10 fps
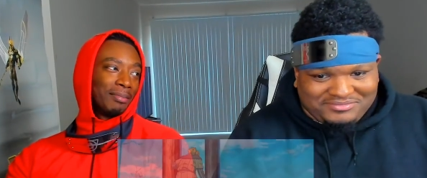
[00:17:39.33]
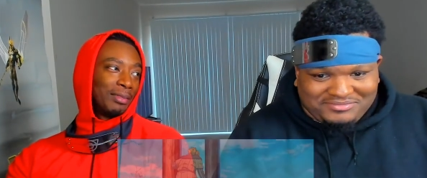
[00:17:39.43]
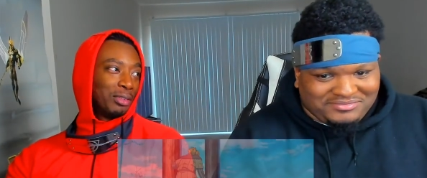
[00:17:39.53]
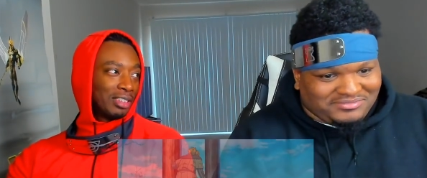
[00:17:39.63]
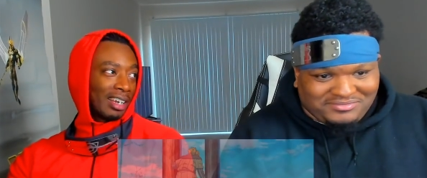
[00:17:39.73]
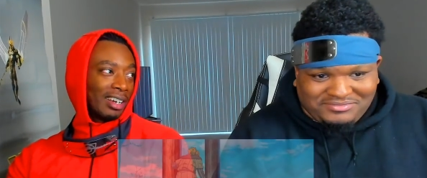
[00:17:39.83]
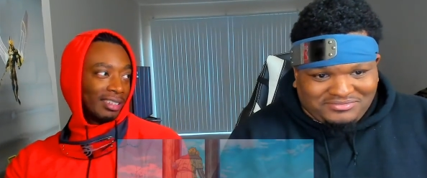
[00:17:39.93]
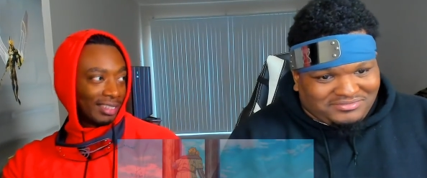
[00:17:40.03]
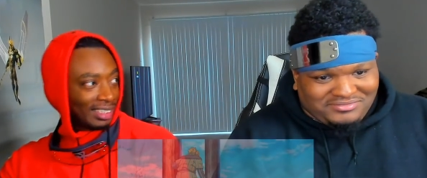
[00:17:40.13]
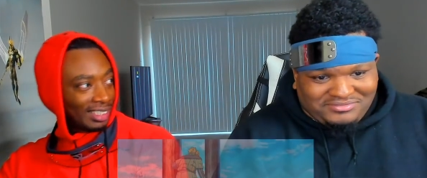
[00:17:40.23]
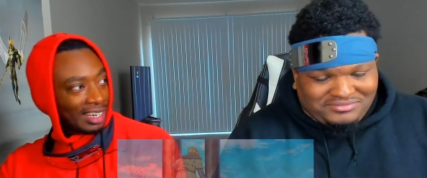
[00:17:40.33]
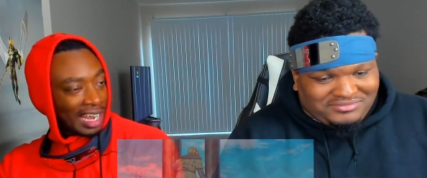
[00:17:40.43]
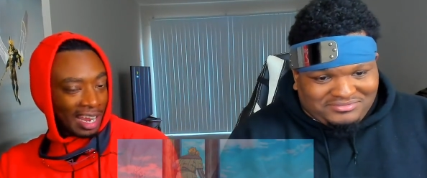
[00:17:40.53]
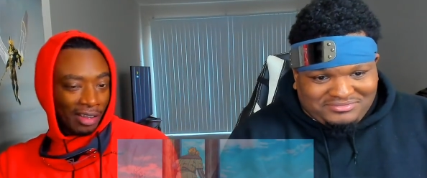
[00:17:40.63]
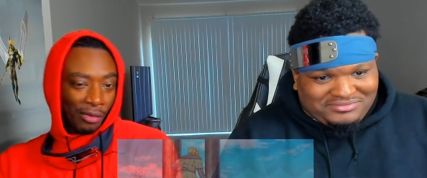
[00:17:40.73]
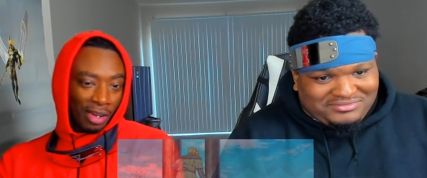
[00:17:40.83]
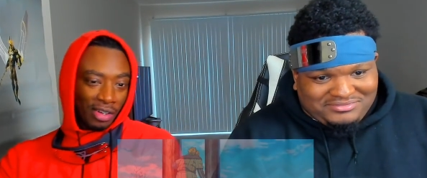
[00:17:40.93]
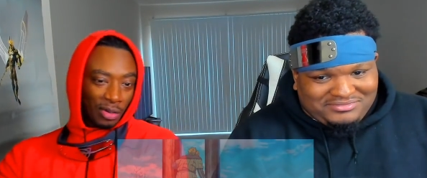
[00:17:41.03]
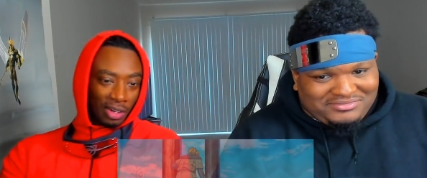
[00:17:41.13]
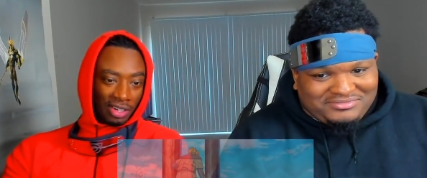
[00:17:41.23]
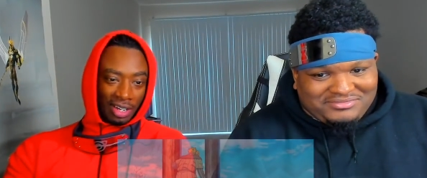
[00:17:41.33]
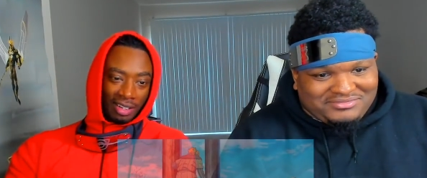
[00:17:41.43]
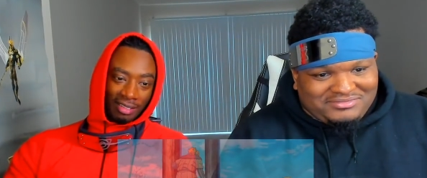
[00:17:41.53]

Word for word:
Speaker 1: Muzan. At least he gave that one dude a chance.